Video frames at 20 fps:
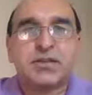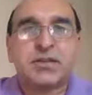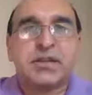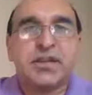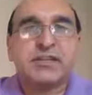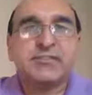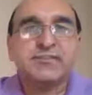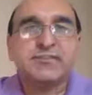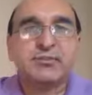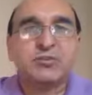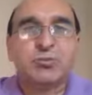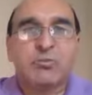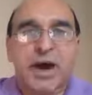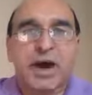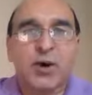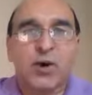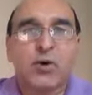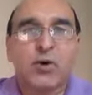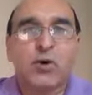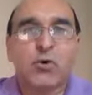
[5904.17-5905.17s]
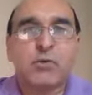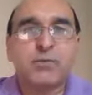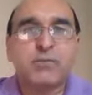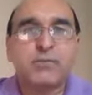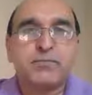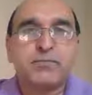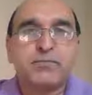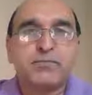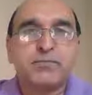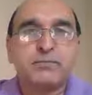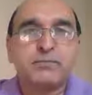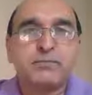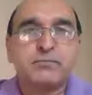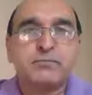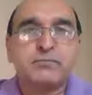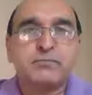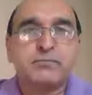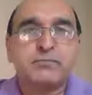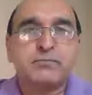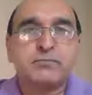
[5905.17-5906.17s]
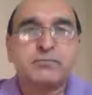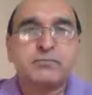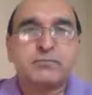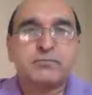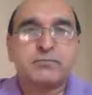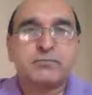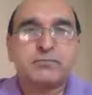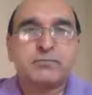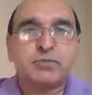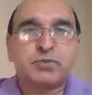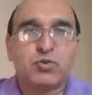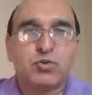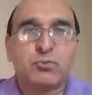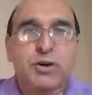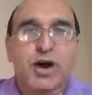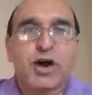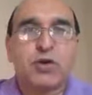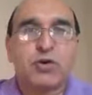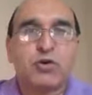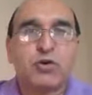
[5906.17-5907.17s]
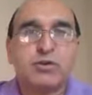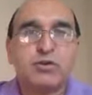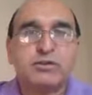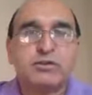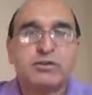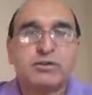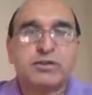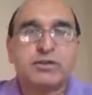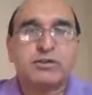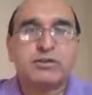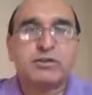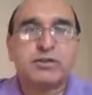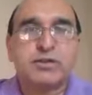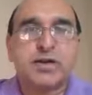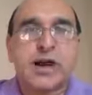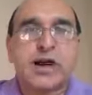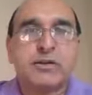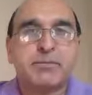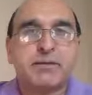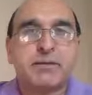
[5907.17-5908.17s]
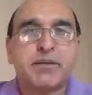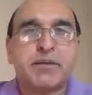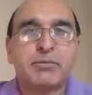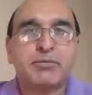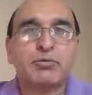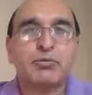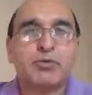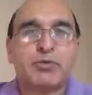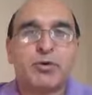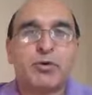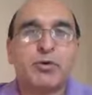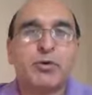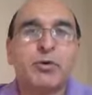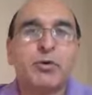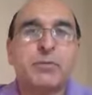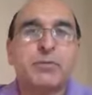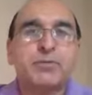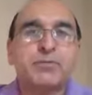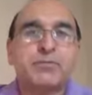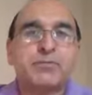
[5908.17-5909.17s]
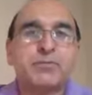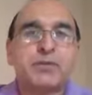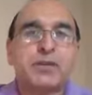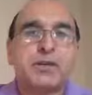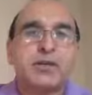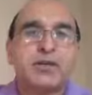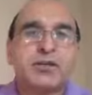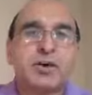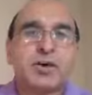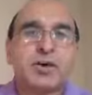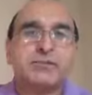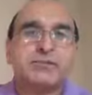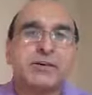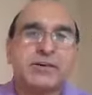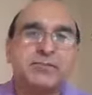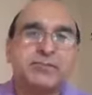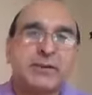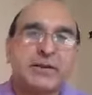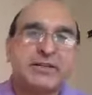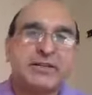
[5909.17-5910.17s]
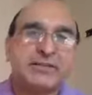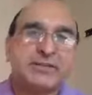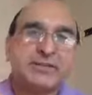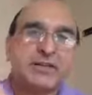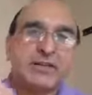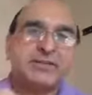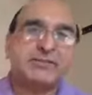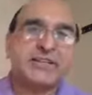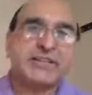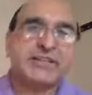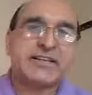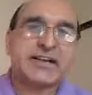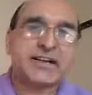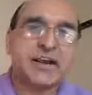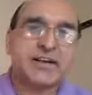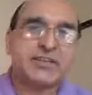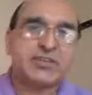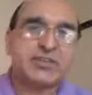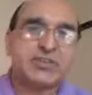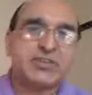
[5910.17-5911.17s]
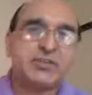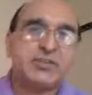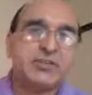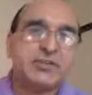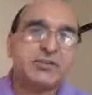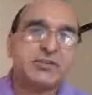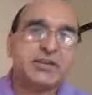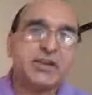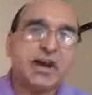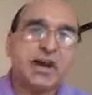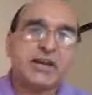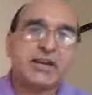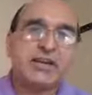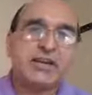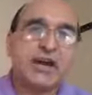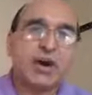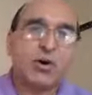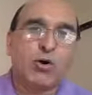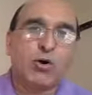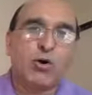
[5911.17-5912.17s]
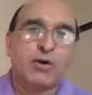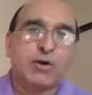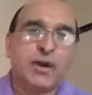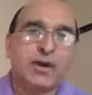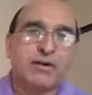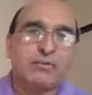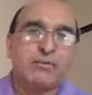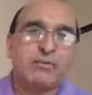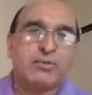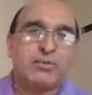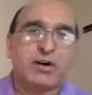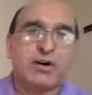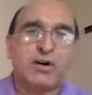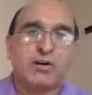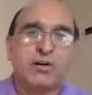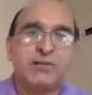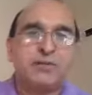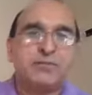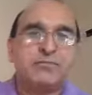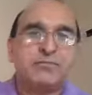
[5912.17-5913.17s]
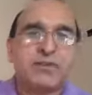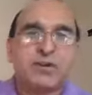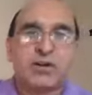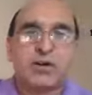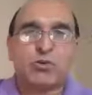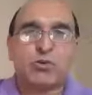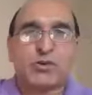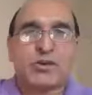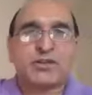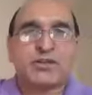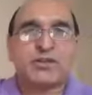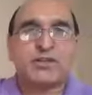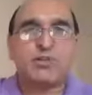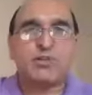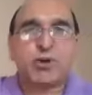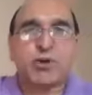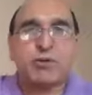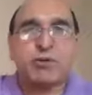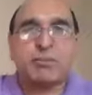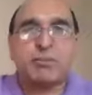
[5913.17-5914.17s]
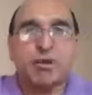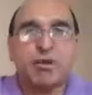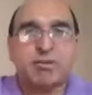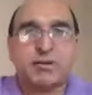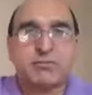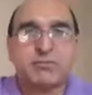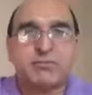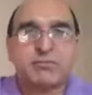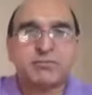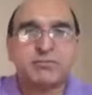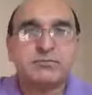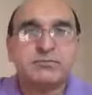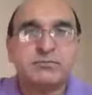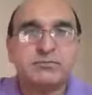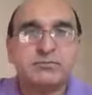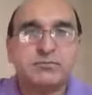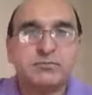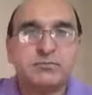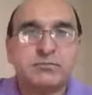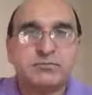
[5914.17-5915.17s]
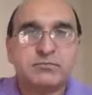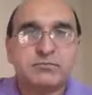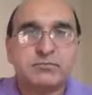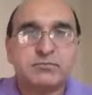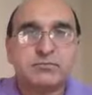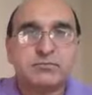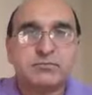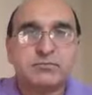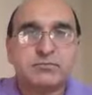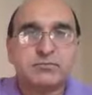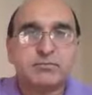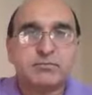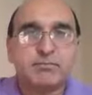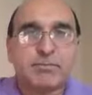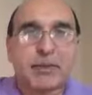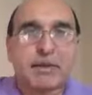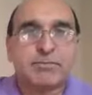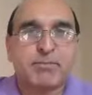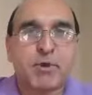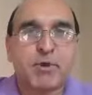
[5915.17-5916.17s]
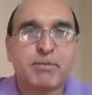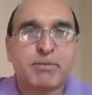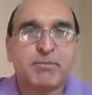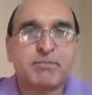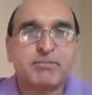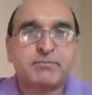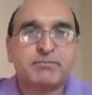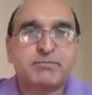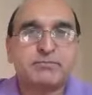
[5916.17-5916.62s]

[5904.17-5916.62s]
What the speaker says: If tomorrow, God may not do so, God forbid, if in Karachi or in Lahore or Peshawar or Quetta, you have a problem, big problem.